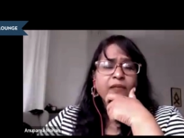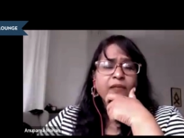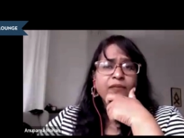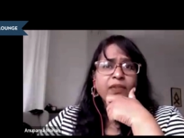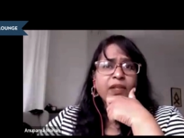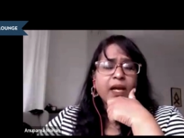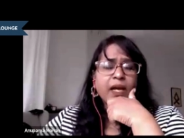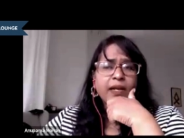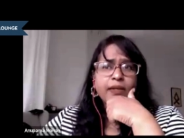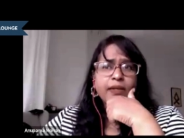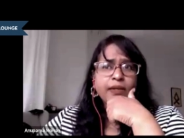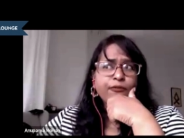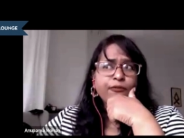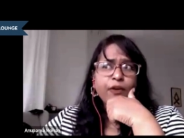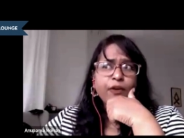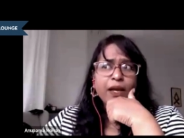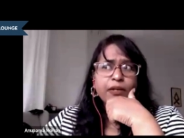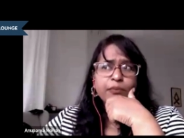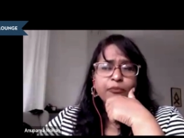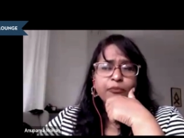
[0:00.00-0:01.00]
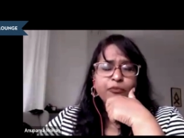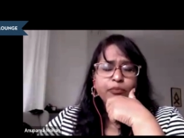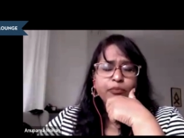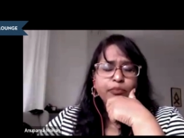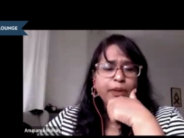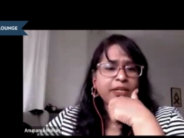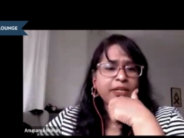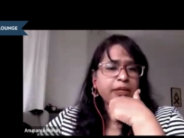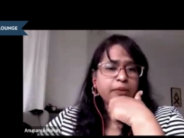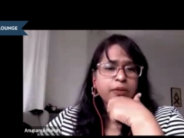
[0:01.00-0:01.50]
that in fact
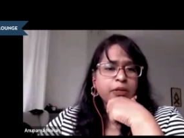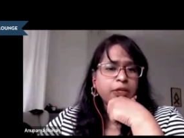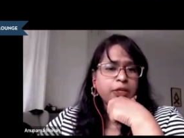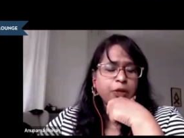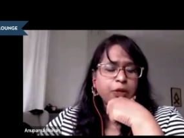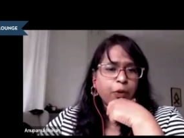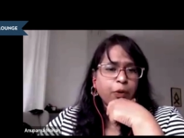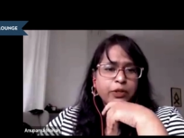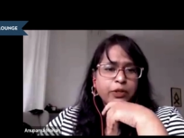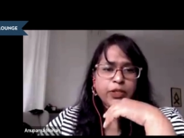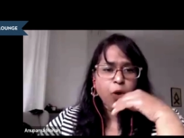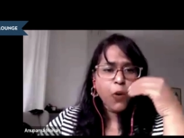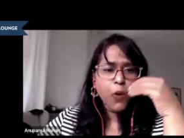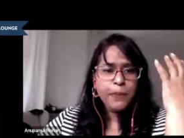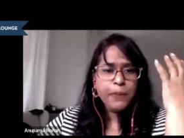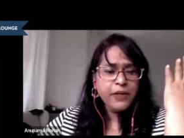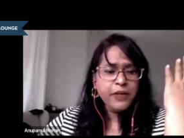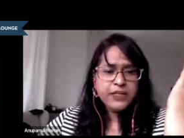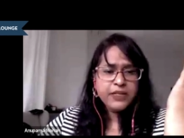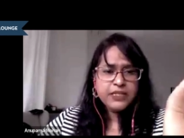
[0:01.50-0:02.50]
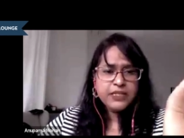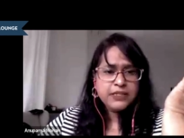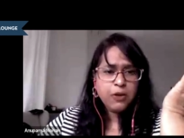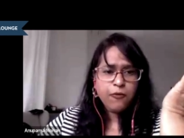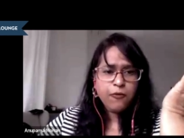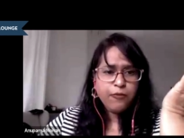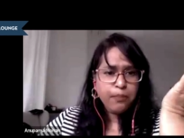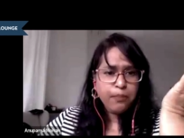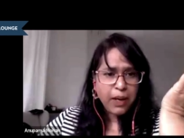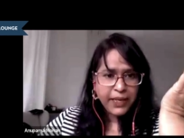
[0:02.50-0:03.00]
many you know the openness
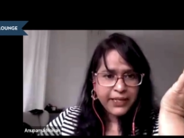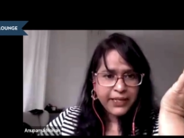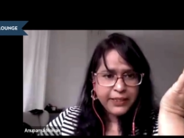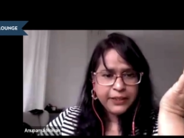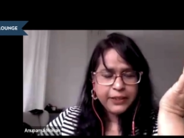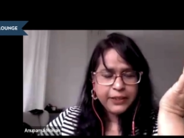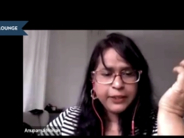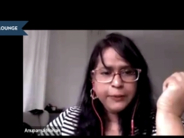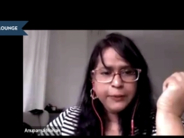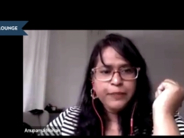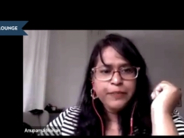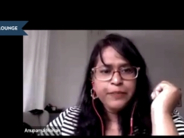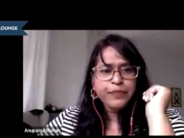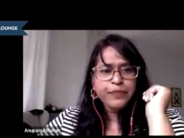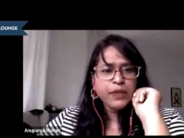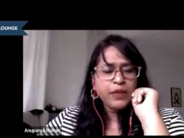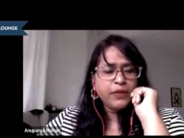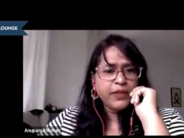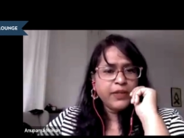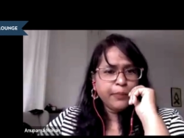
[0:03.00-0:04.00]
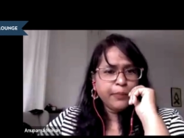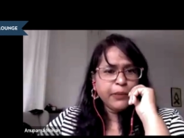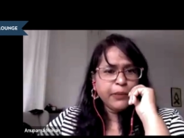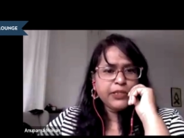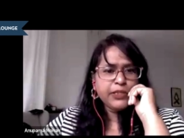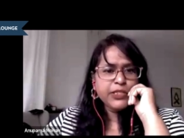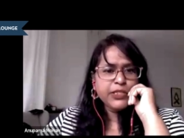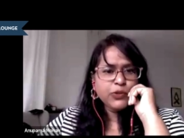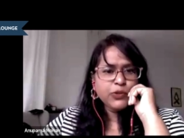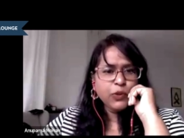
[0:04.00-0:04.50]
of mind, the
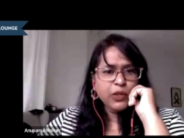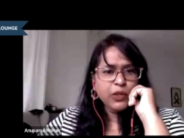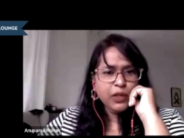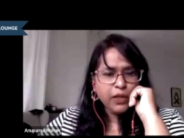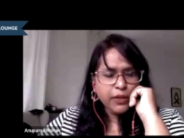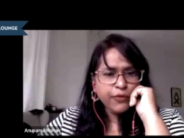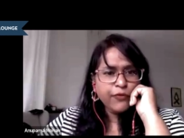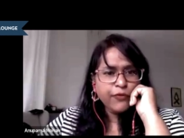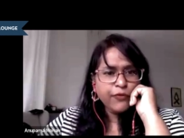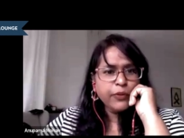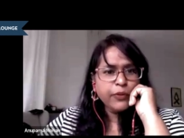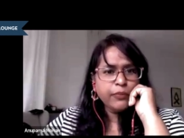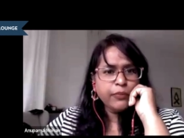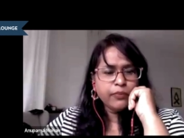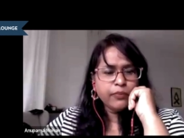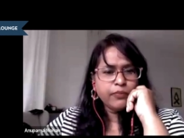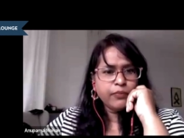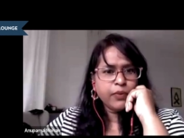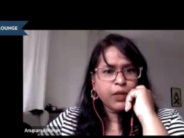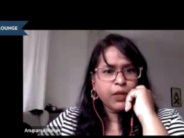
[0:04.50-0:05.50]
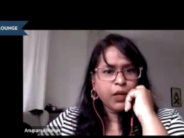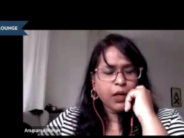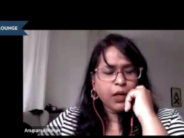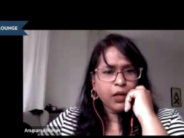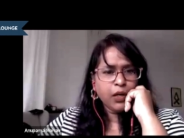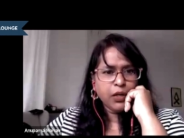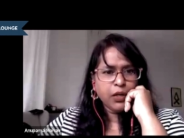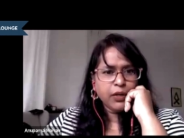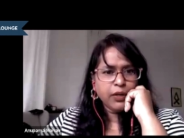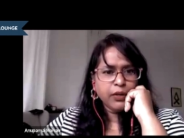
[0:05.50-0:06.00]
ability to learn from
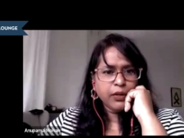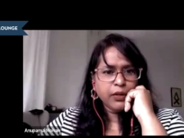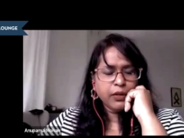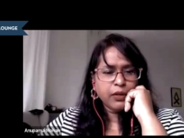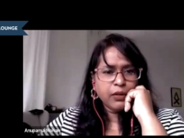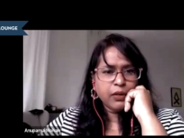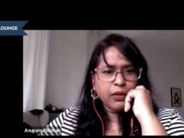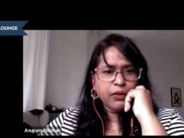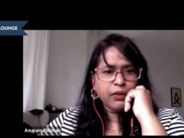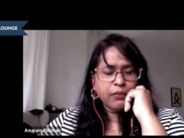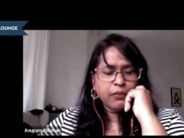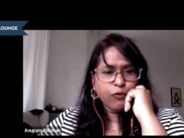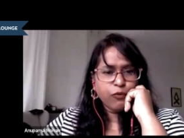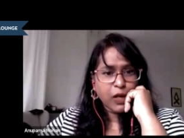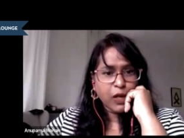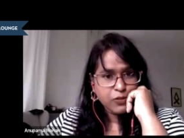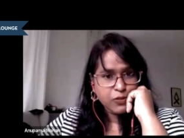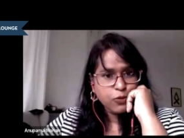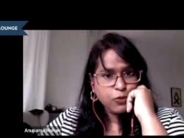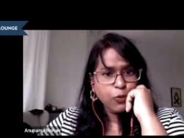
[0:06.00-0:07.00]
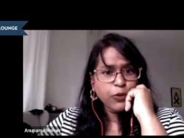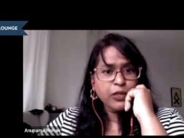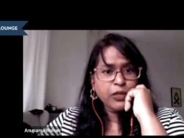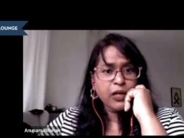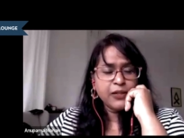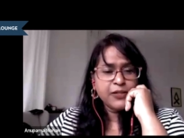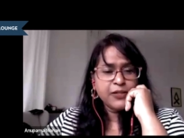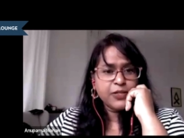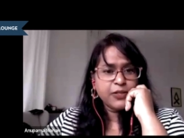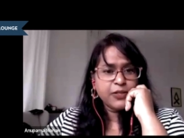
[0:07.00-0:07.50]
uh, one's own
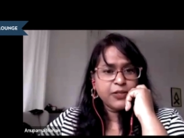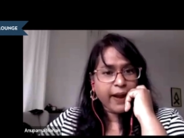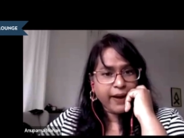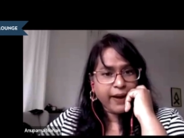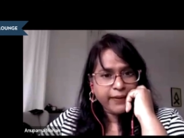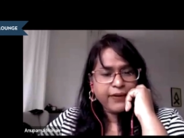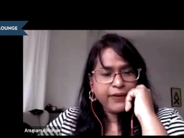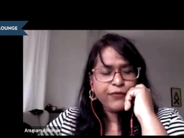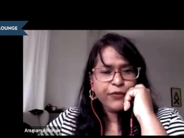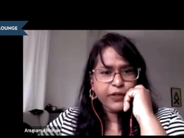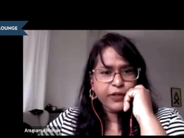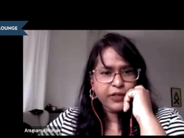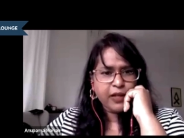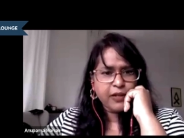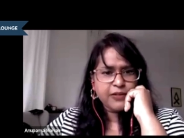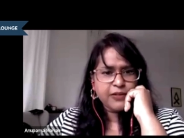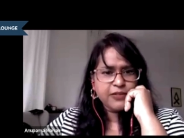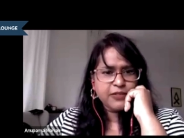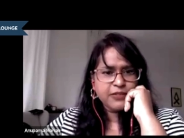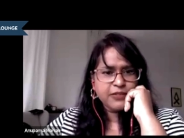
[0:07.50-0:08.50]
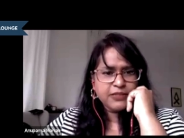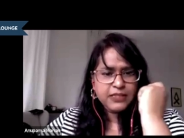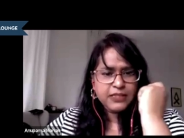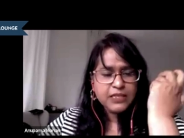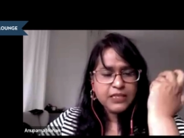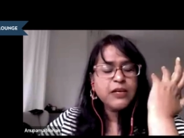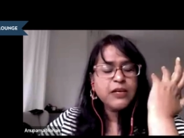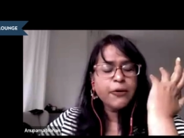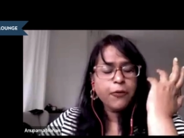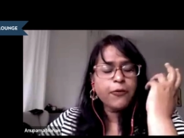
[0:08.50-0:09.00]
culture and different cultures,
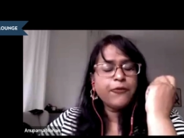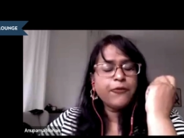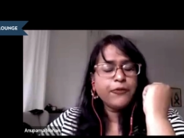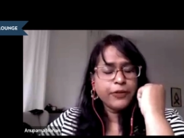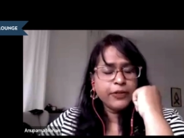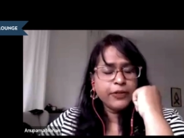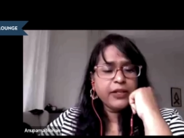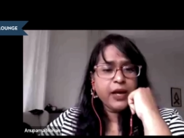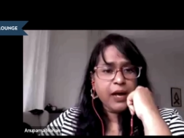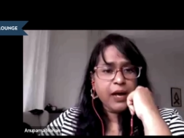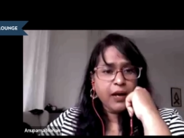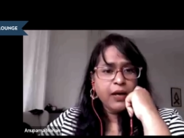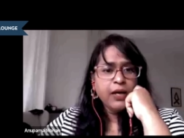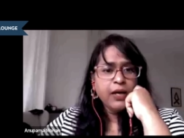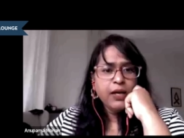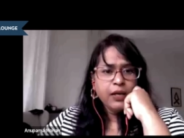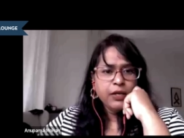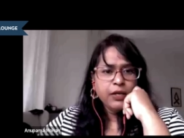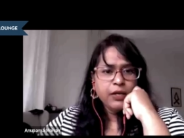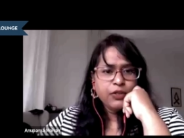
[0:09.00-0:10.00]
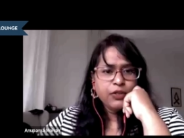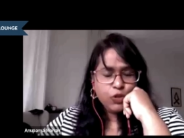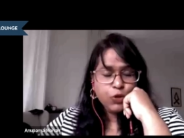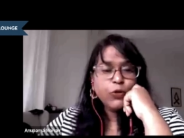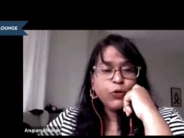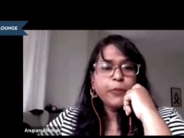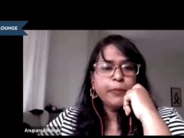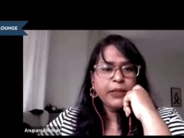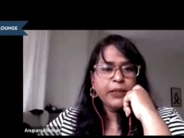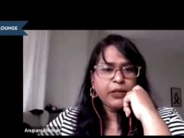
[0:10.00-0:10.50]
these are often the
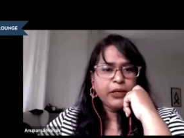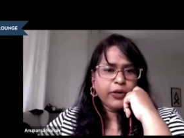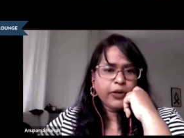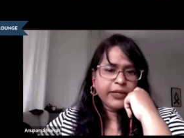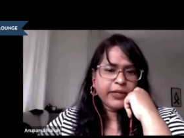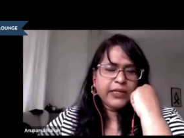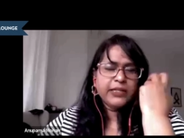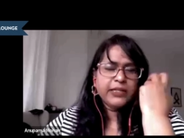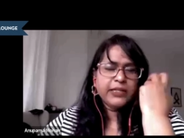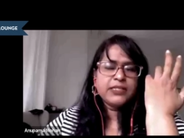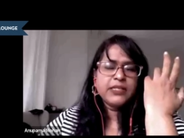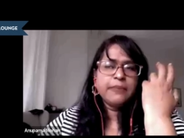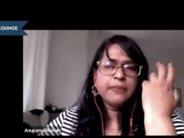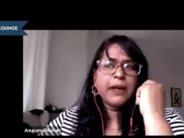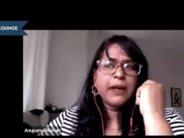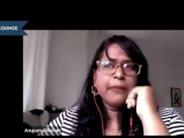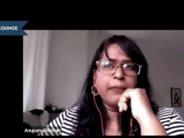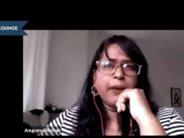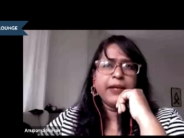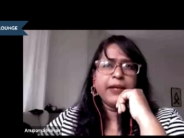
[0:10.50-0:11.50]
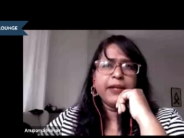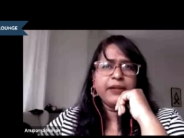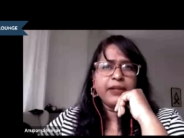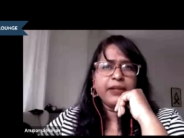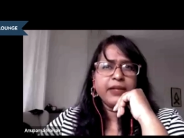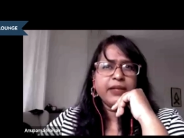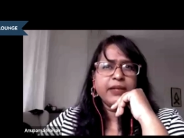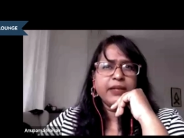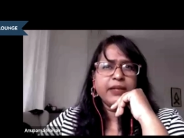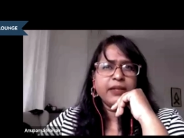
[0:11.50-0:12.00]
should be, or at least in my mind,
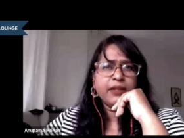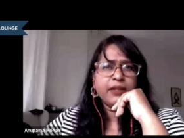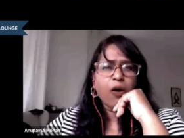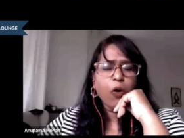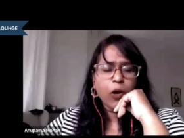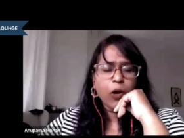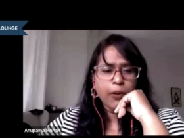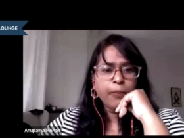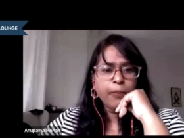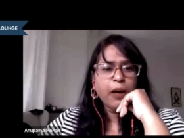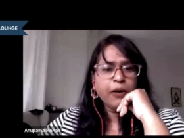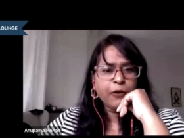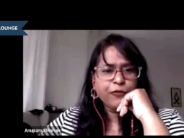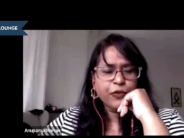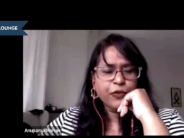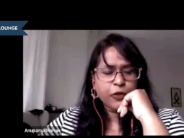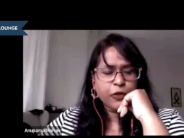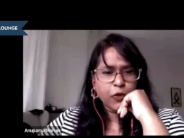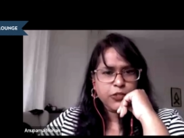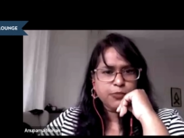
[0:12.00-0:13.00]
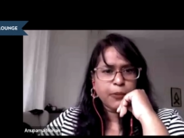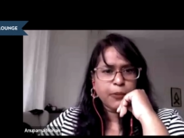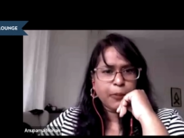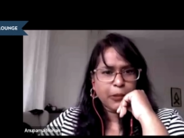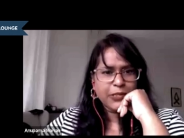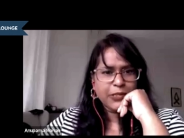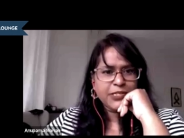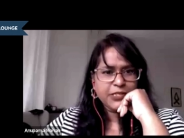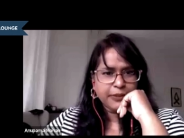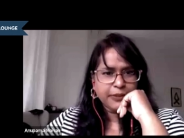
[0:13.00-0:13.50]
the hallmark of a
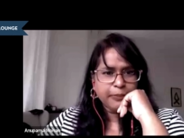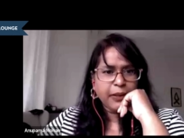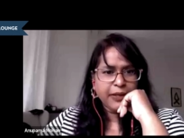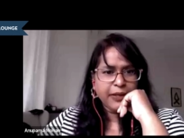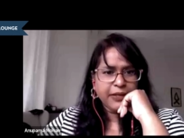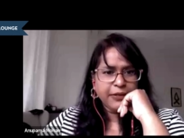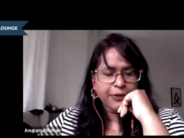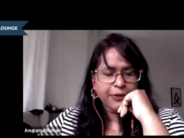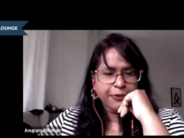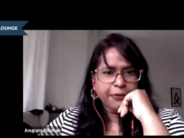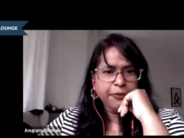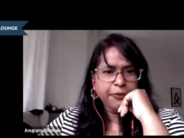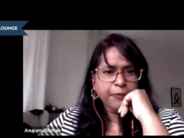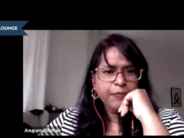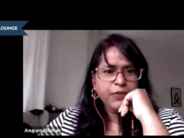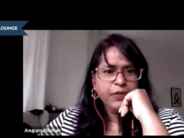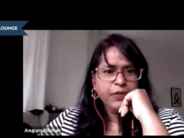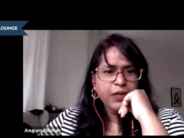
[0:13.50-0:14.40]
cosmopolitan mind, you know.